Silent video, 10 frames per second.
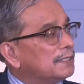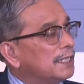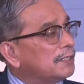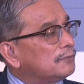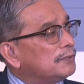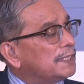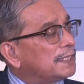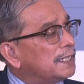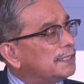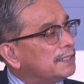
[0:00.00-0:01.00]
that we
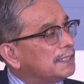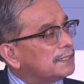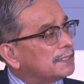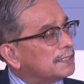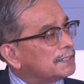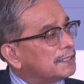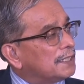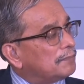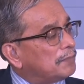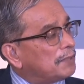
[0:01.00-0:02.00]
can increase
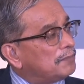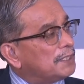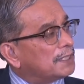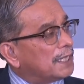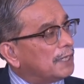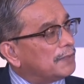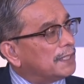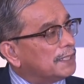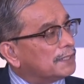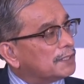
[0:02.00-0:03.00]
the public
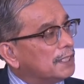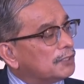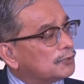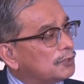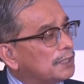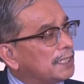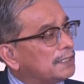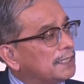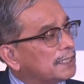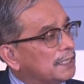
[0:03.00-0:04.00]
awareness so
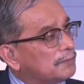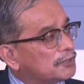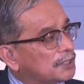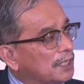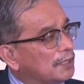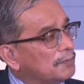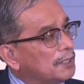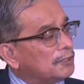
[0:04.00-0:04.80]
that they come sharp